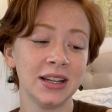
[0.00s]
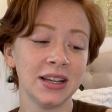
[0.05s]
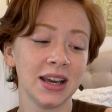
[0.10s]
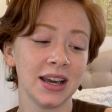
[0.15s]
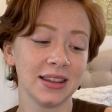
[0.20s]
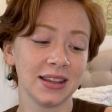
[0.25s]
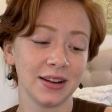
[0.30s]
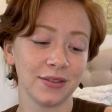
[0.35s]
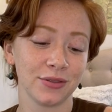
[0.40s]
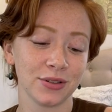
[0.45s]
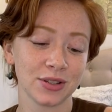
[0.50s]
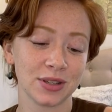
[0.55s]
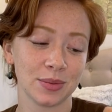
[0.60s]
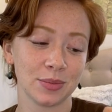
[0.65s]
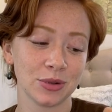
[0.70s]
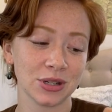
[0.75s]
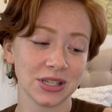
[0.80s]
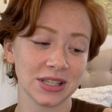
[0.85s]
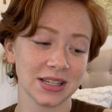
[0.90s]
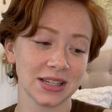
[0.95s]
And then for some
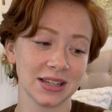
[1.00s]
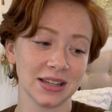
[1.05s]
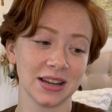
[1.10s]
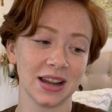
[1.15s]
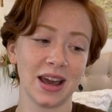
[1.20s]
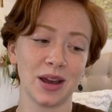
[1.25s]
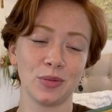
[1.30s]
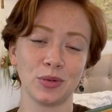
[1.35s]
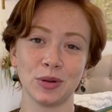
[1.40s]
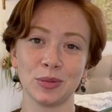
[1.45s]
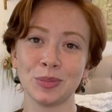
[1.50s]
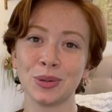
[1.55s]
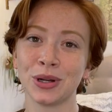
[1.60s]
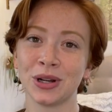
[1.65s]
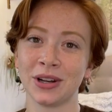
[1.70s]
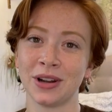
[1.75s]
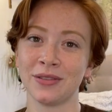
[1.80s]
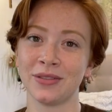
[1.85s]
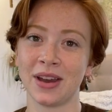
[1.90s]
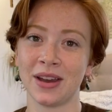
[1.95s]
reason, I wouldn't put
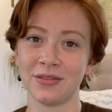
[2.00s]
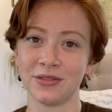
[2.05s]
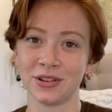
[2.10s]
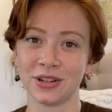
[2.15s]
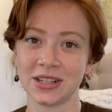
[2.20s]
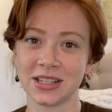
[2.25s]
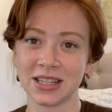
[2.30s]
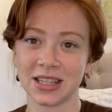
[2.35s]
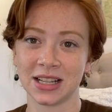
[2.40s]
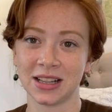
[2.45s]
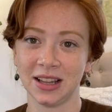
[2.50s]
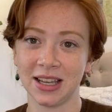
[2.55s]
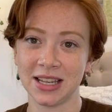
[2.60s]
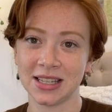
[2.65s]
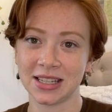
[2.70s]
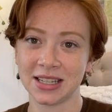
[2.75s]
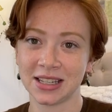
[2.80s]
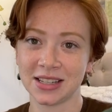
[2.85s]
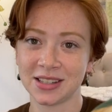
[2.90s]
enough effort into the glazing.